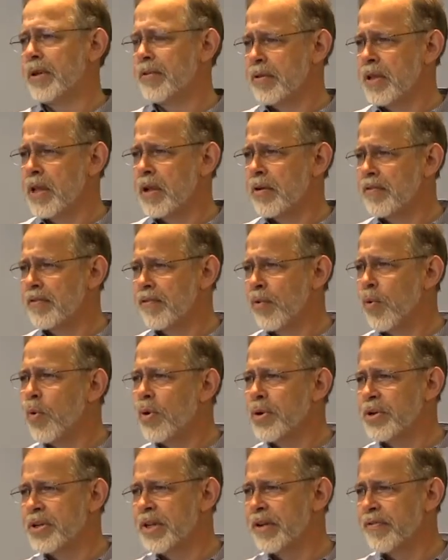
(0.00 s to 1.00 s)
you know,
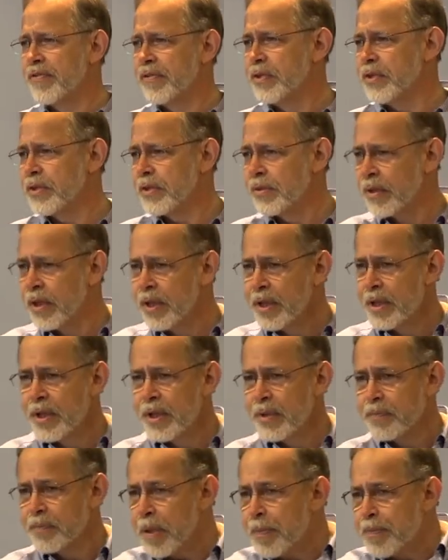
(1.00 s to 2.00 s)
four different
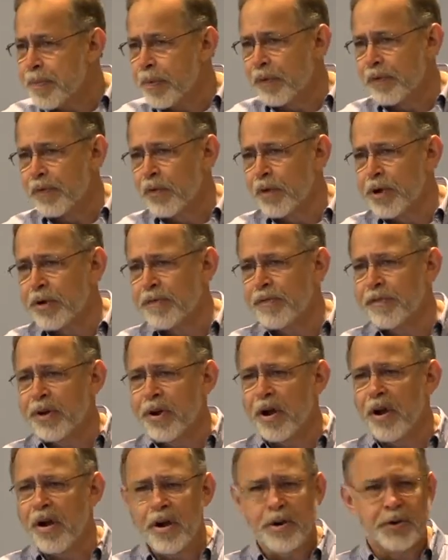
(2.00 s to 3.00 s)
people, four
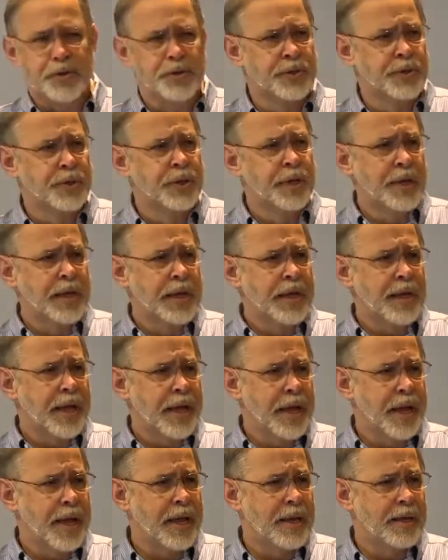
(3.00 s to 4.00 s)
different hearts.
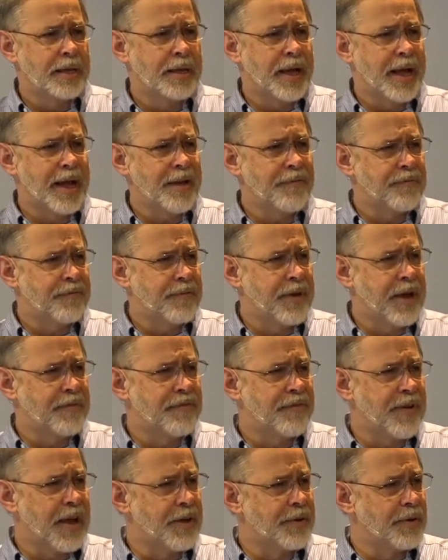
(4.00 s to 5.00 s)
And I
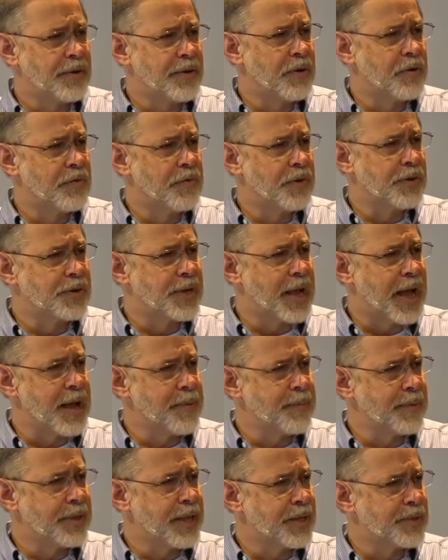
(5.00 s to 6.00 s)
have found over
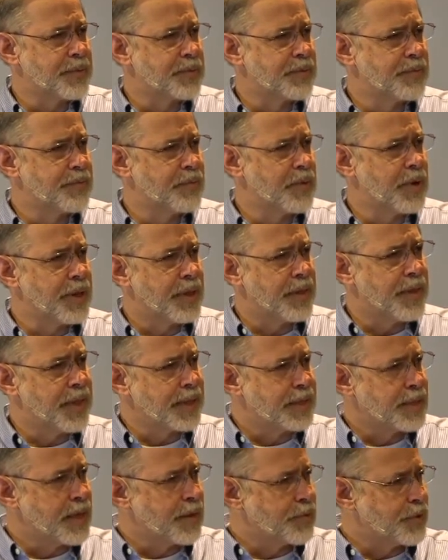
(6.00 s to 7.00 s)
time, and that's one of the
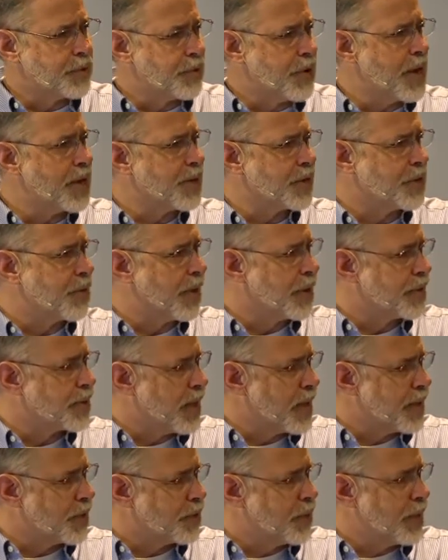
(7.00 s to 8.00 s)
things I was trying to stress
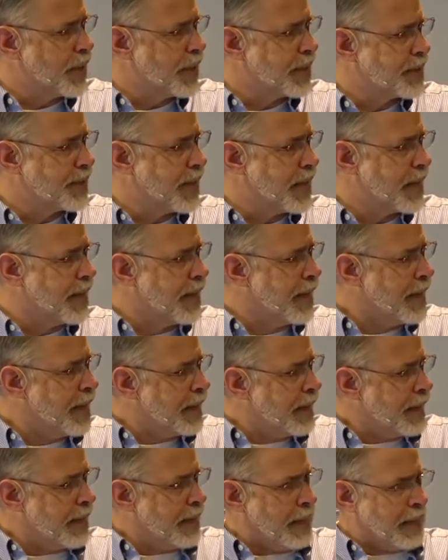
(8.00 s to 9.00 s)
last week, is that
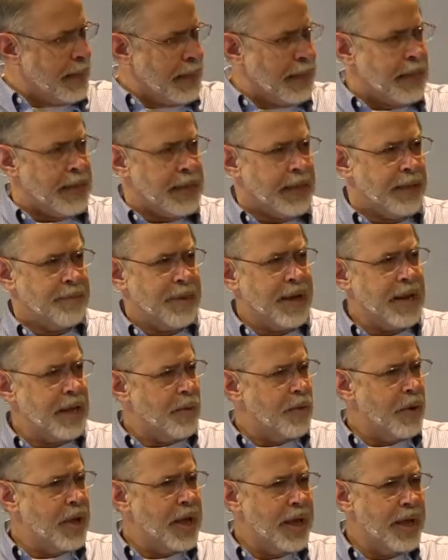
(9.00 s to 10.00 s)
in many
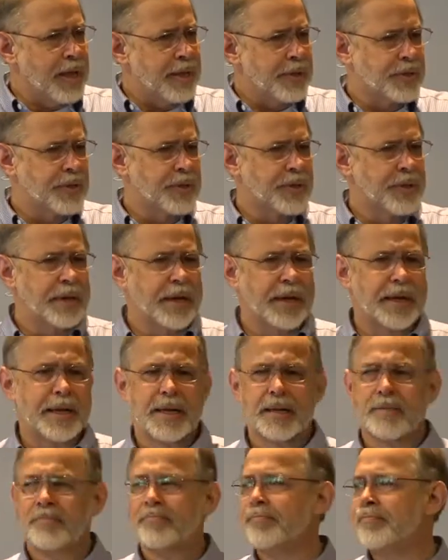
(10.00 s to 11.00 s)
ways,
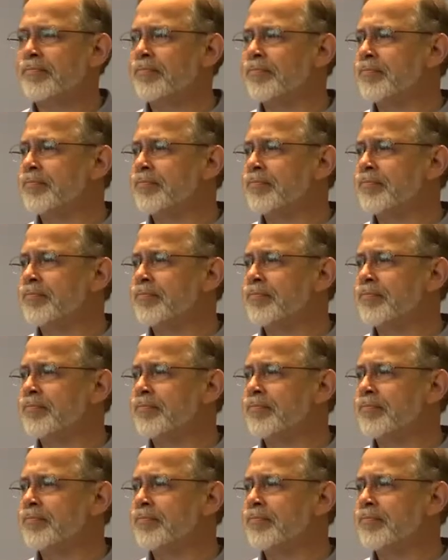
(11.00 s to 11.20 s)
um,